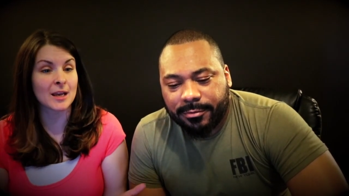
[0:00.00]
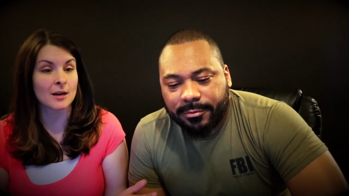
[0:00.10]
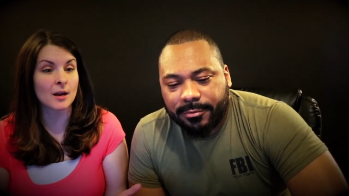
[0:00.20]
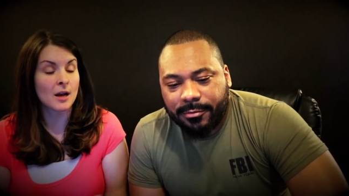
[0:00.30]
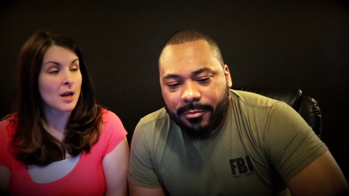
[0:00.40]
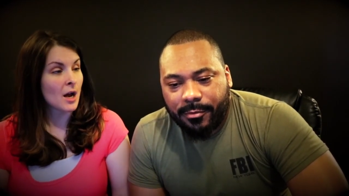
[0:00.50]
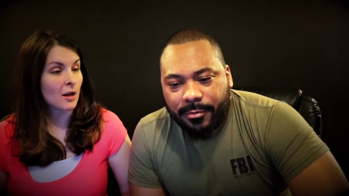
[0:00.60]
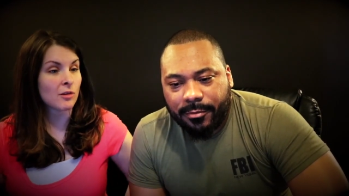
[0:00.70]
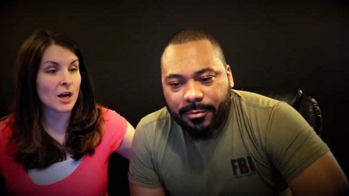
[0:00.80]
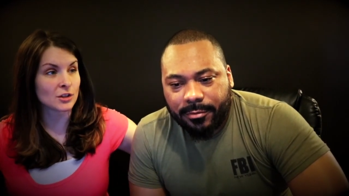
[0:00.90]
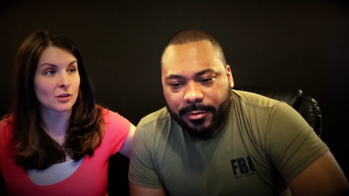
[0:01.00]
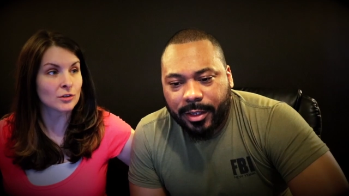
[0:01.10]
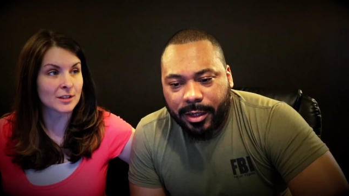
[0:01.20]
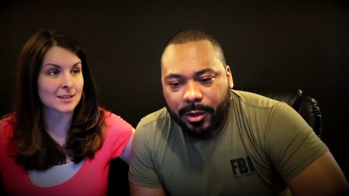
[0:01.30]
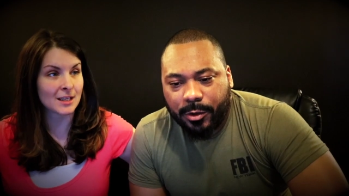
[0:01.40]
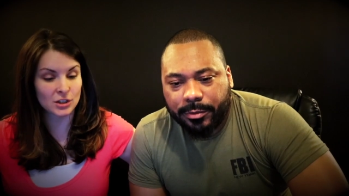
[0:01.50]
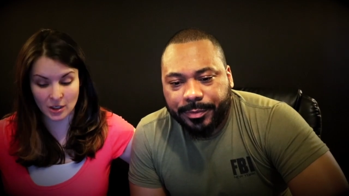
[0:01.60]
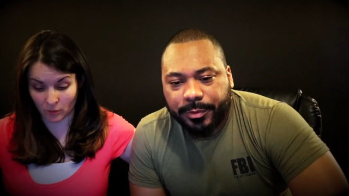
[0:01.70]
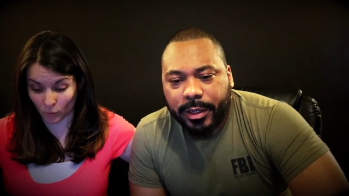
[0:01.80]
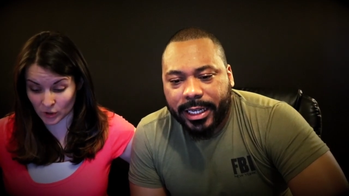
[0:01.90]
Speaker 1: make a logical
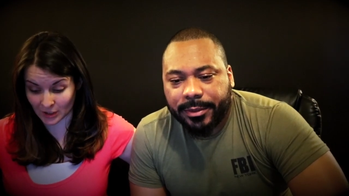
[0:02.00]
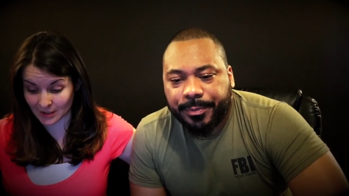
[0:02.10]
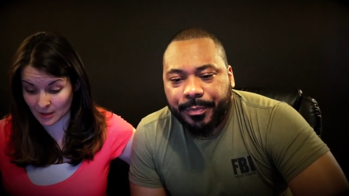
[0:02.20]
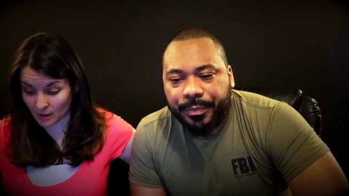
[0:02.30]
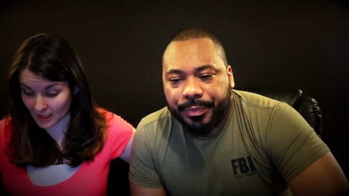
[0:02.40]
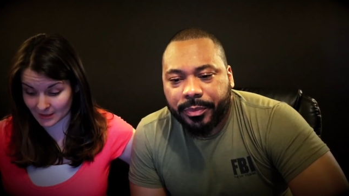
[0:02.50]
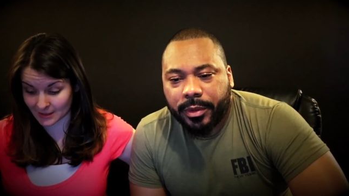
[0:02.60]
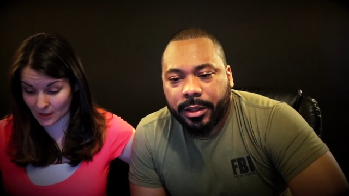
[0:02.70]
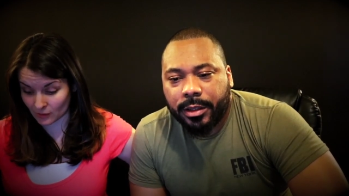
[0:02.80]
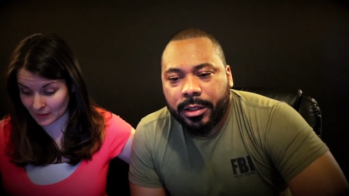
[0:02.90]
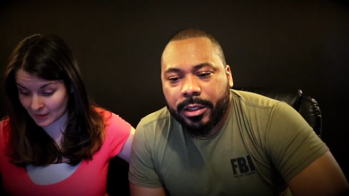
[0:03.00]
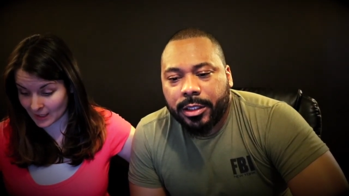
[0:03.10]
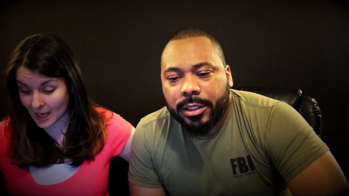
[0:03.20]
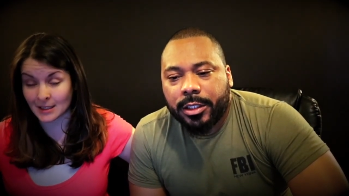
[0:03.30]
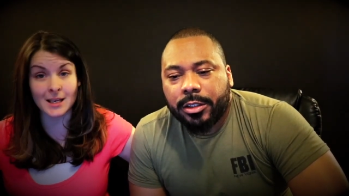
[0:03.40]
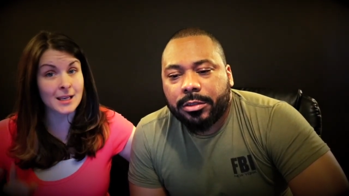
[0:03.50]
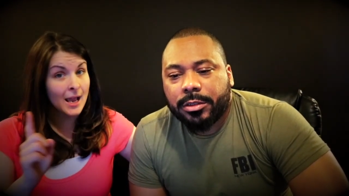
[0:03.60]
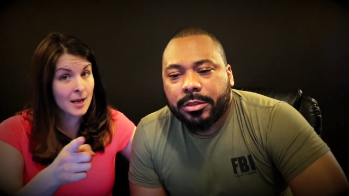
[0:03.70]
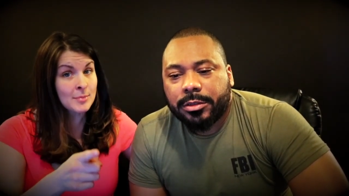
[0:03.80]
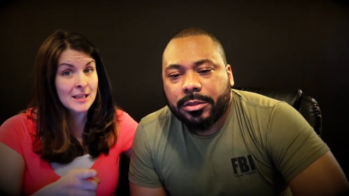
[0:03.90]
decision, right. which isn't necessarily the case.
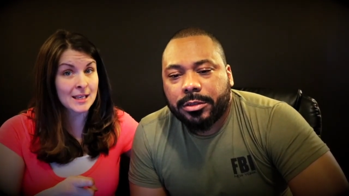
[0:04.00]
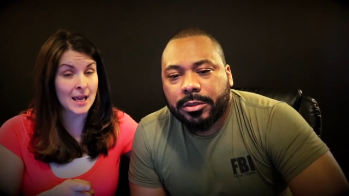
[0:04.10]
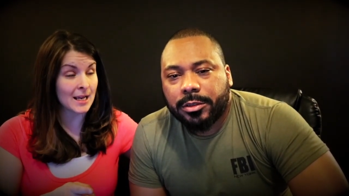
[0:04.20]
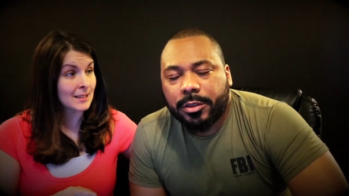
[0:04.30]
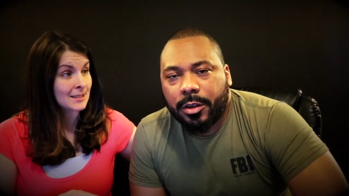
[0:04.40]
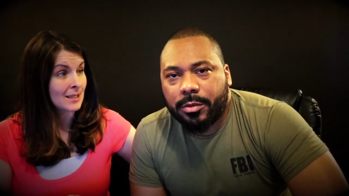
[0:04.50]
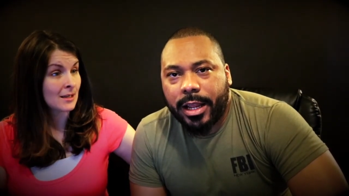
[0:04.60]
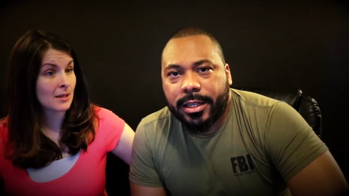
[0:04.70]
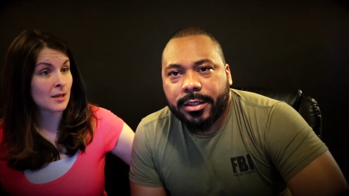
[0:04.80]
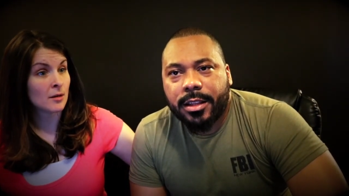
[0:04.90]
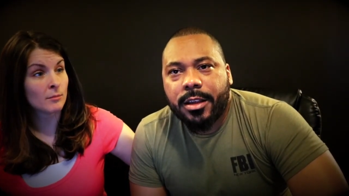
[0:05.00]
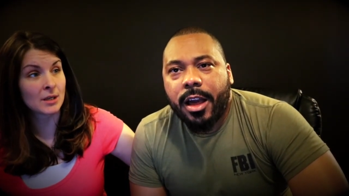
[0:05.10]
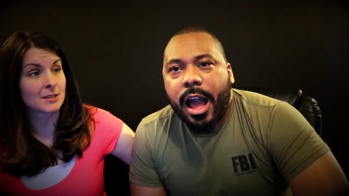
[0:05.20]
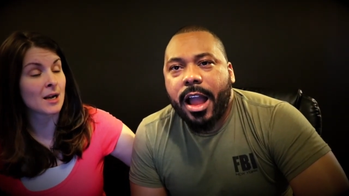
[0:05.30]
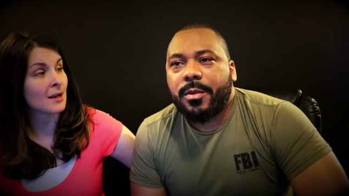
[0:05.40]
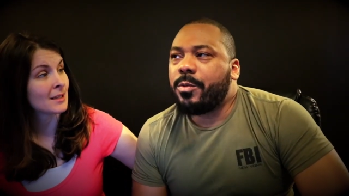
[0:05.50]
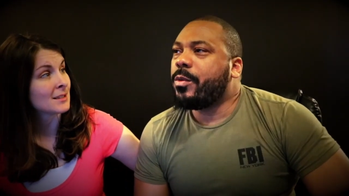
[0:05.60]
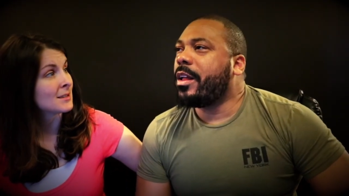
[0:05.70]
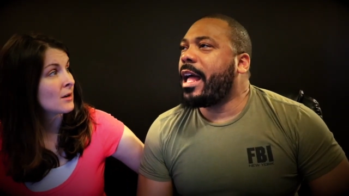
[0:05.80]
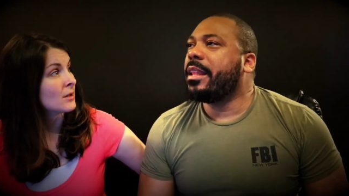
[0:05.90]
It can be the case. Right. But it's not
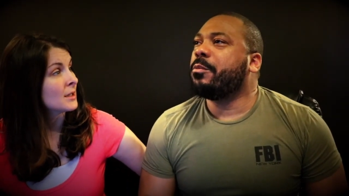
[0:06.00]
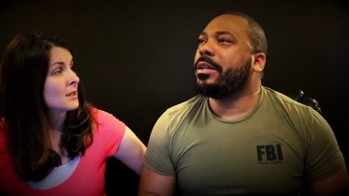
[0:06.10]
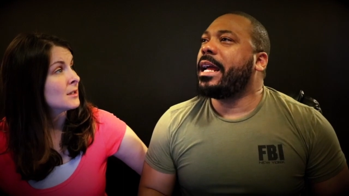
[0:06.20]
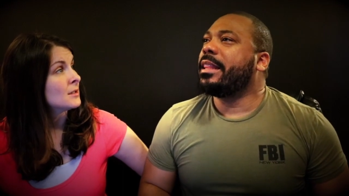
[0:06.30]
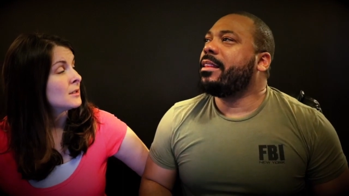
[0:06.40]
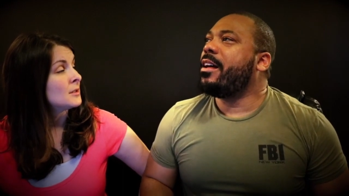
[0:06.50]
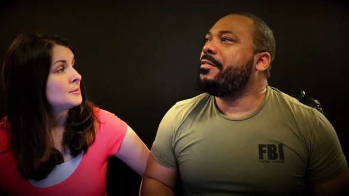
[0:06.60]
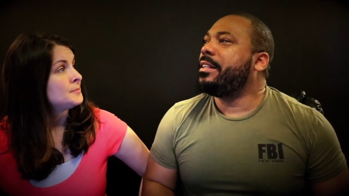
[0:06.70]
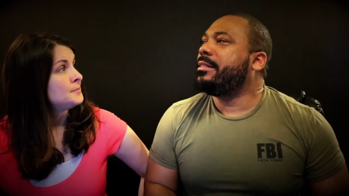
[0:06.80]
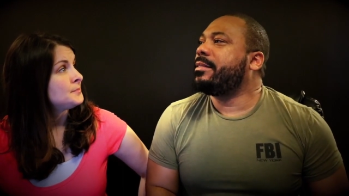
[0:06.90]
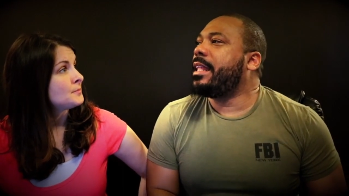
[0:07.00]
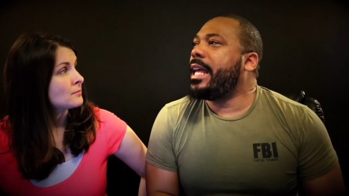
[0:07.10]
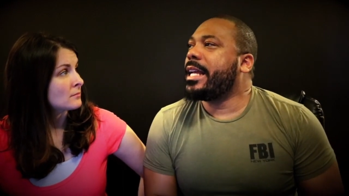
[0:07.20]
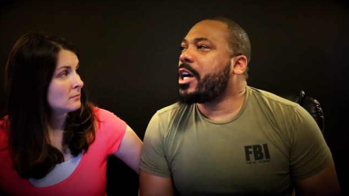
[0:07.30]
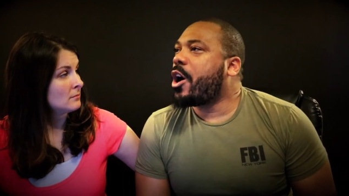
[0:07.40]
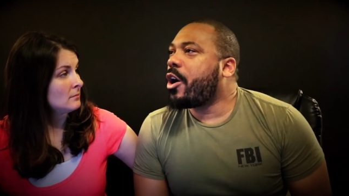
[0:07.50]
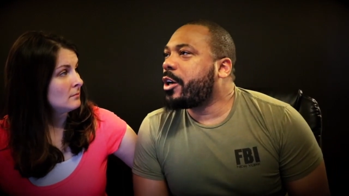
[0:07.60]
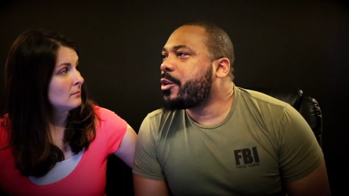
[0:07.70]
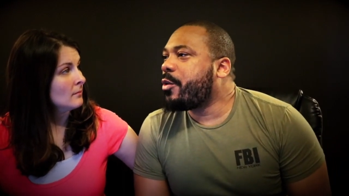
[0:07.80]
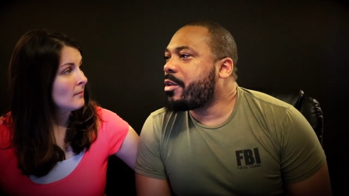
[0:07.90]
necessary.
Speaker 2: Well, I, what I love is like
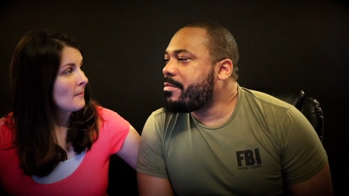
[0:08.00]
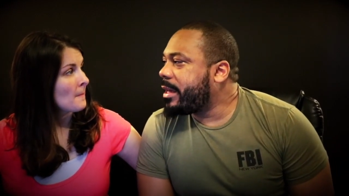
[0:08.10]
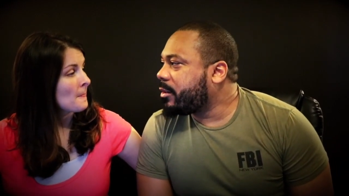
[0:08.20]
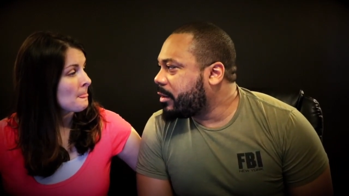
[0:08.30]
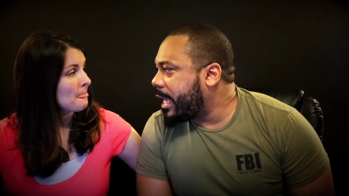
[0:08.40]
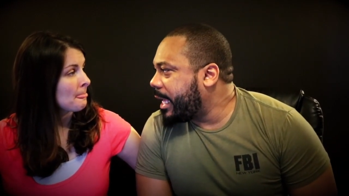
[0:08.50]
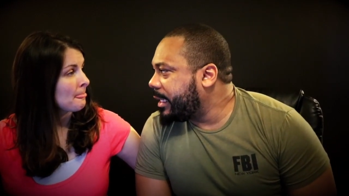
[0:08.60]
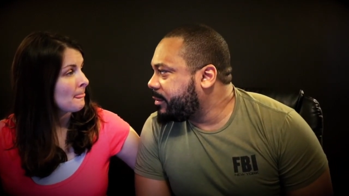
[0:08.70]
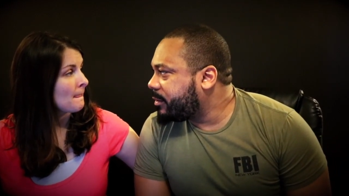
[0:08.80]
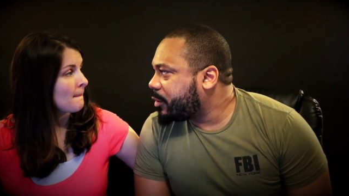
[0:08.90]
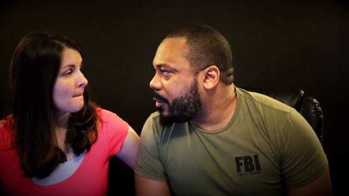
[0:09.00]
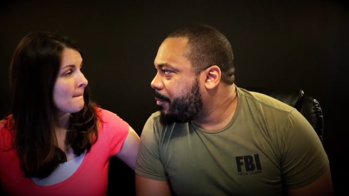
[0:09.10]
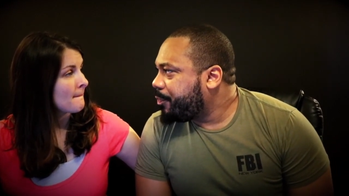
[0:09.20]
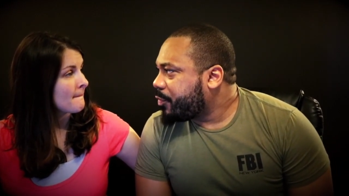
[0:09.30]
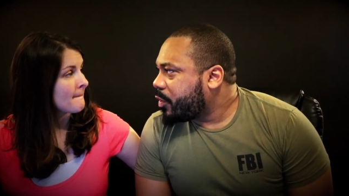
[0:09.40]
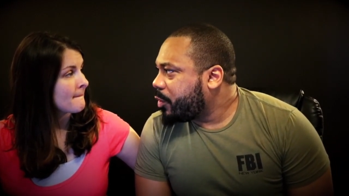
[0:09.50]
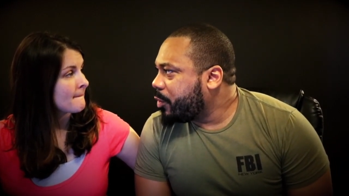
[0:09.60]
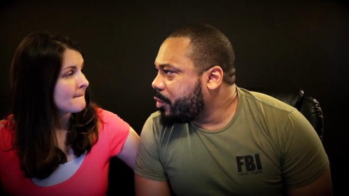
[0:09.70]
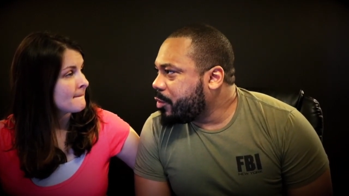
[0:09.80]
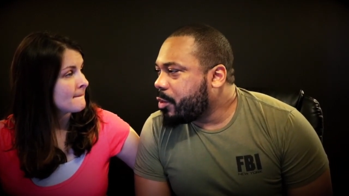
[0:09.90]
hardcore metalheads
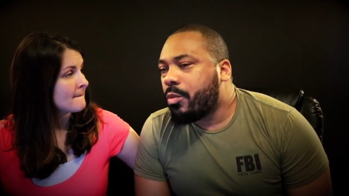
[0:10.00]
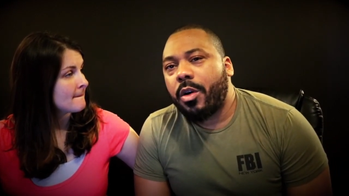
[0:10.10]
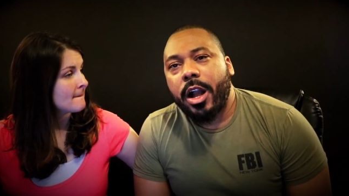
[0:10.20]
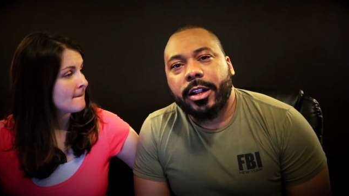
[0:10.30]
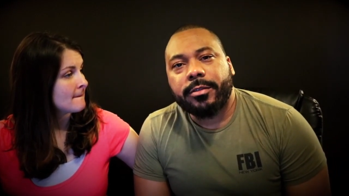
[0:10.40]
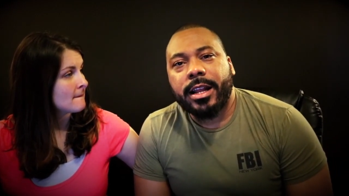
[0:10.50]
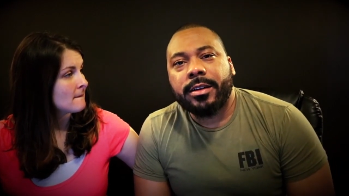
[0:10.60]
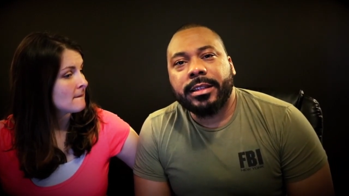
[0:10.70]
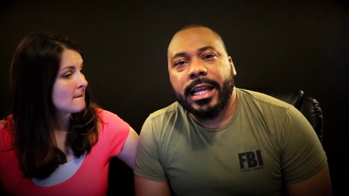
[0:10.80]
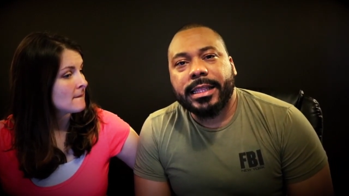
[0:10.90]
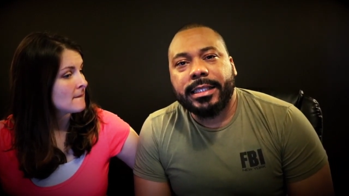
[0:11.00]
who walk around like